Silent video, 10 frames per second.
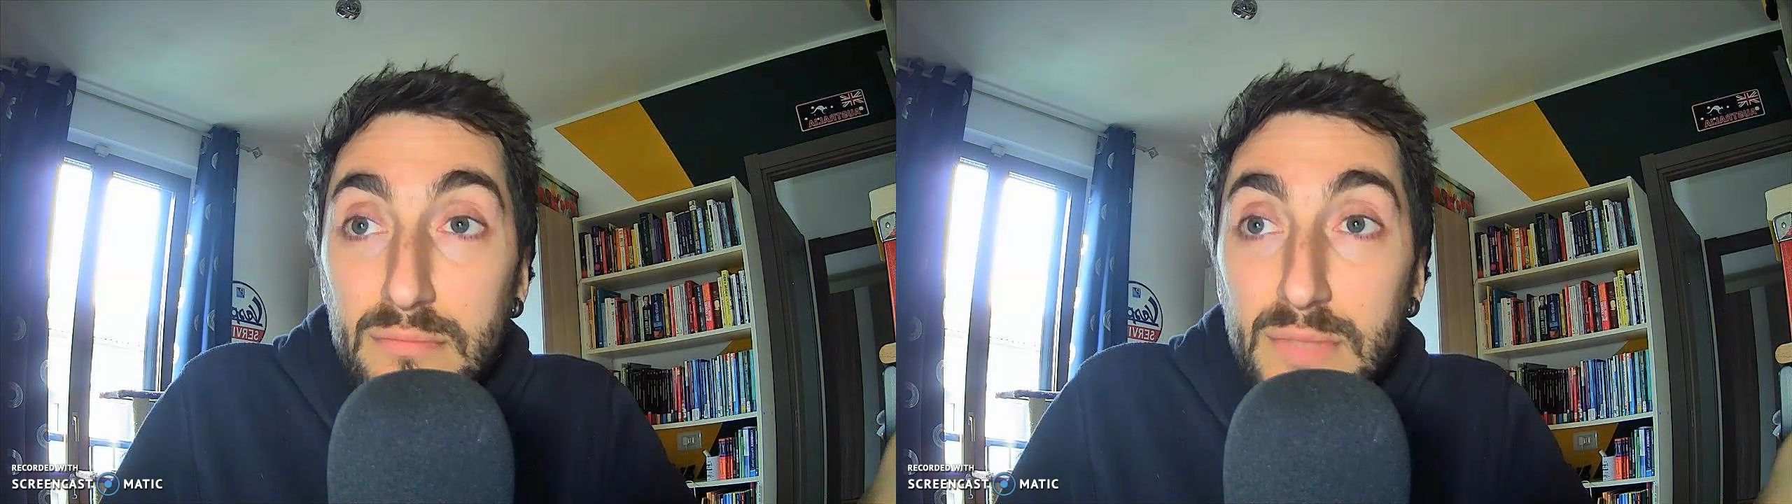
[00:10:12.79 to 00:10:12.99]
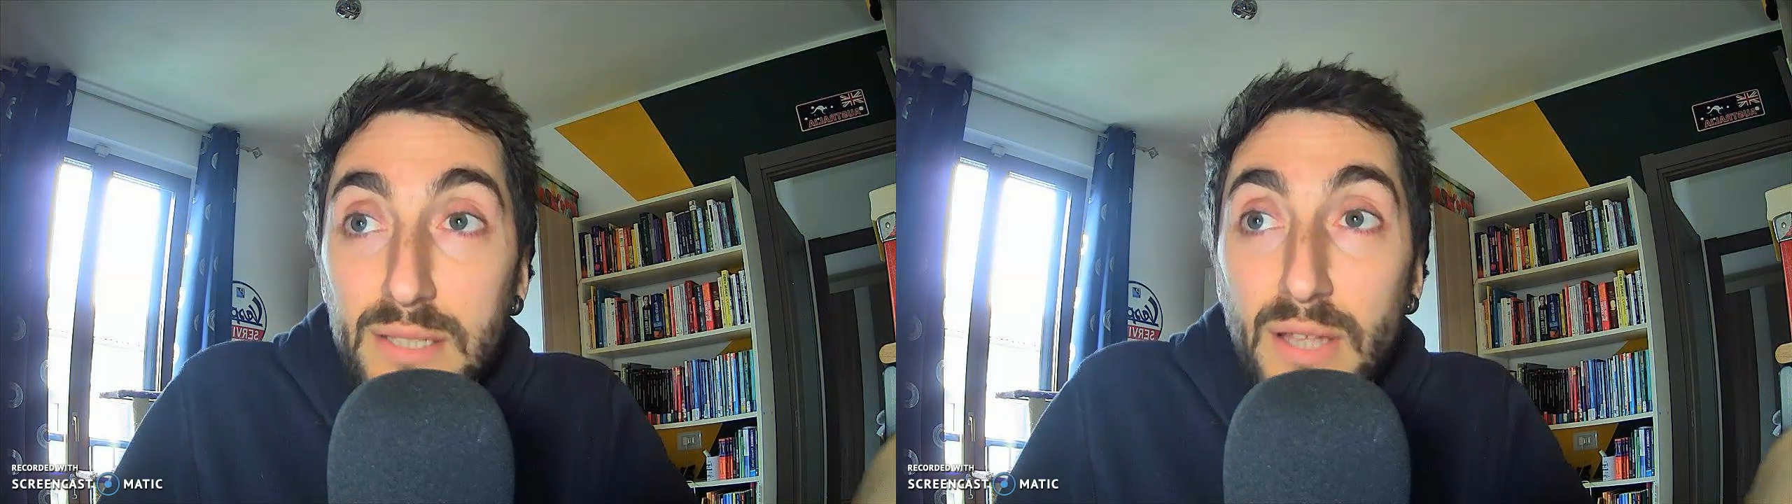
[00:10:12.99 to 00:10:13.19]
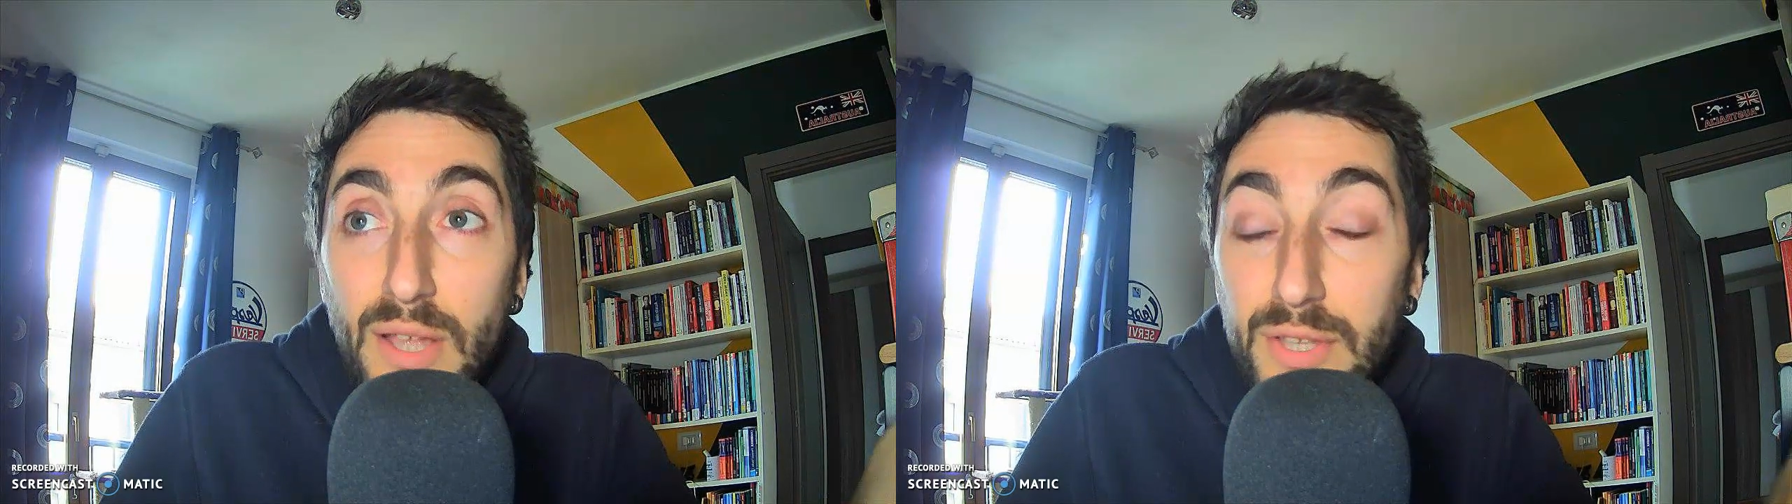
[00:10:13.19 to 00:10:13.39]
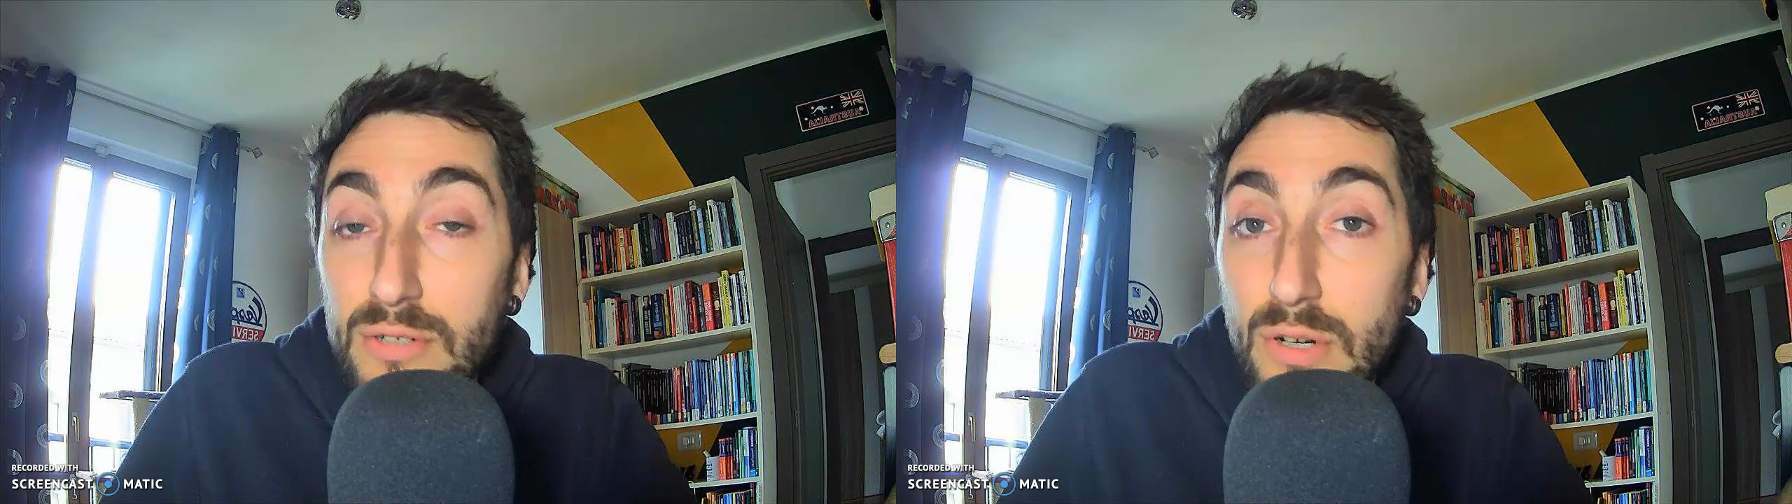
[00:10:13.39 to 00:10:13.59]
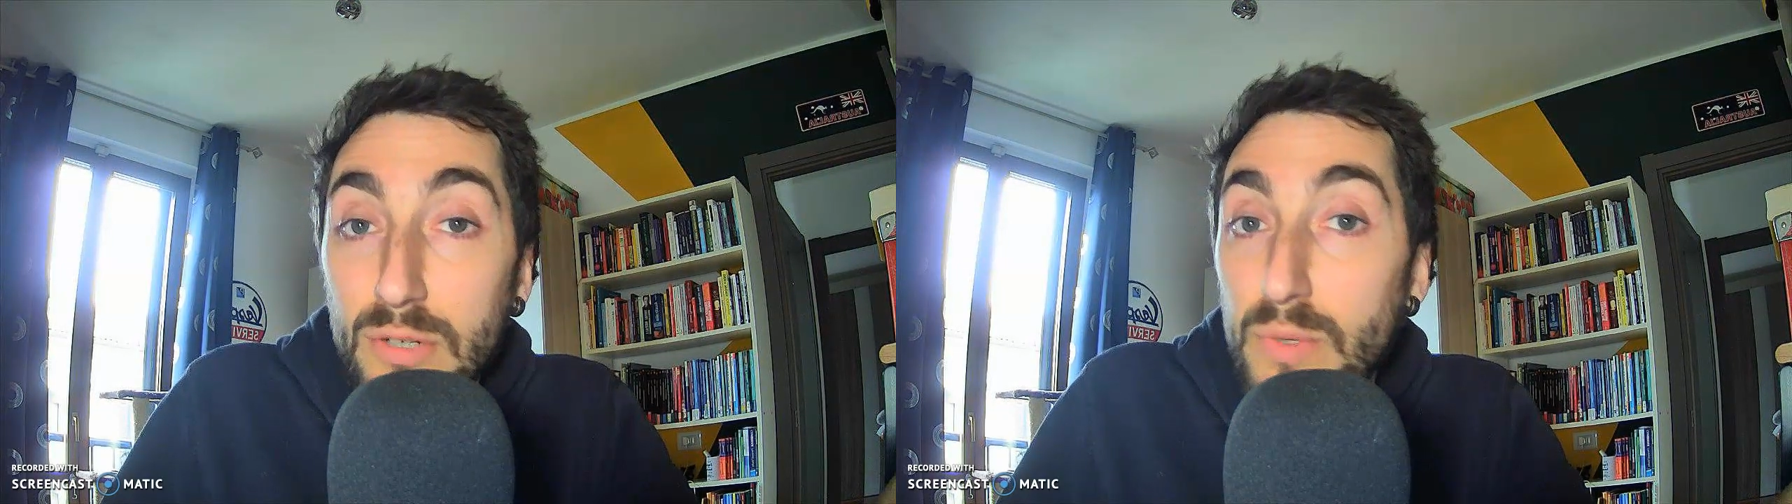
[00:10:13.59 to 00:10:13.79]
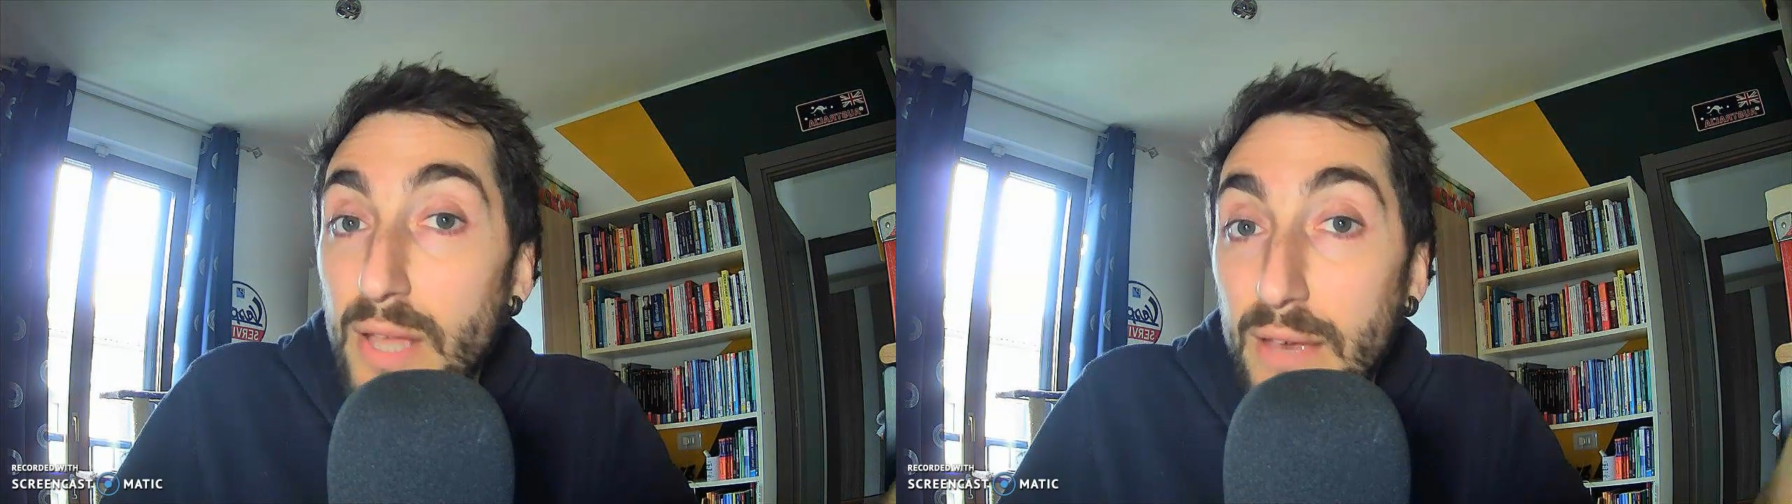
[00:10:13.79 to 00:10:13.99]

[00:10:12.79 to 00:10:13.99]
There's nothing wrong with